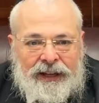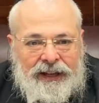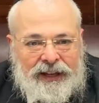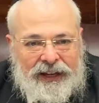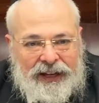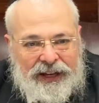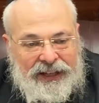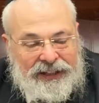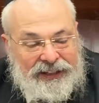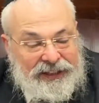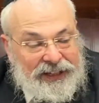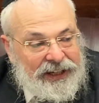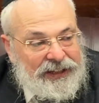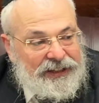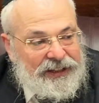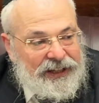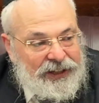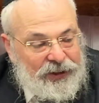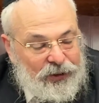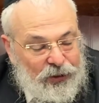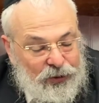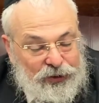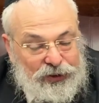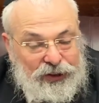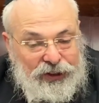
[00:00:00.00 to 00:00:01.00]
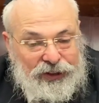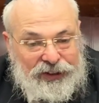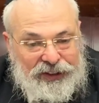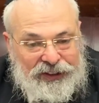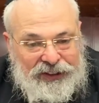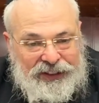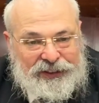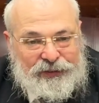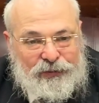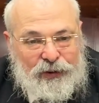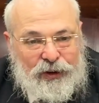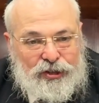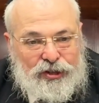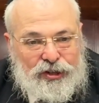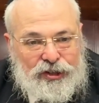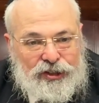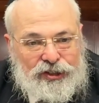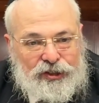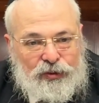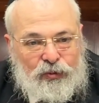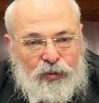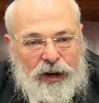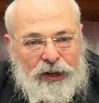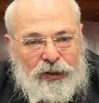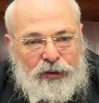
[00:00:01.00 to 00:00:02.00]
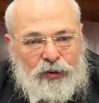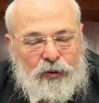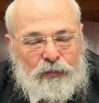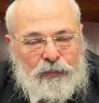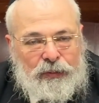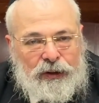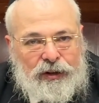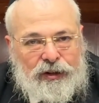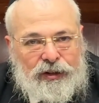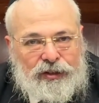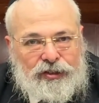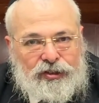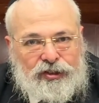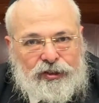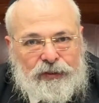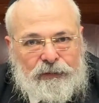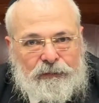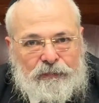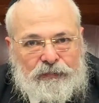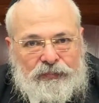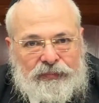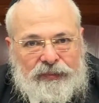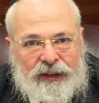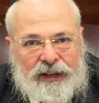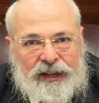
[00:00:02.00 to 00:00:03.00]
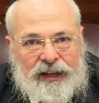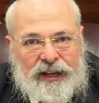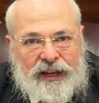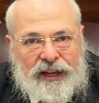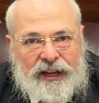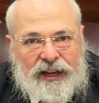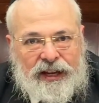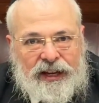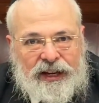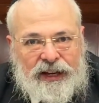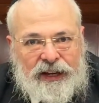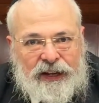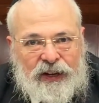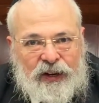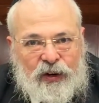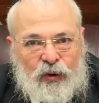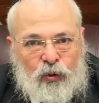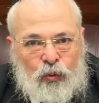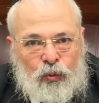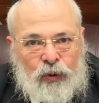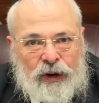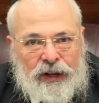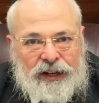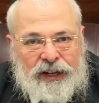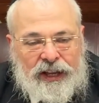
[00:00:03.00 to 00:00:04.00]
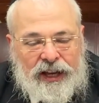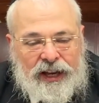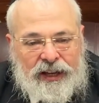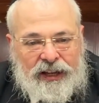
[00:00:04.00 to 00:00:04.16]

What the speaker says: It also, this question is quite good, because when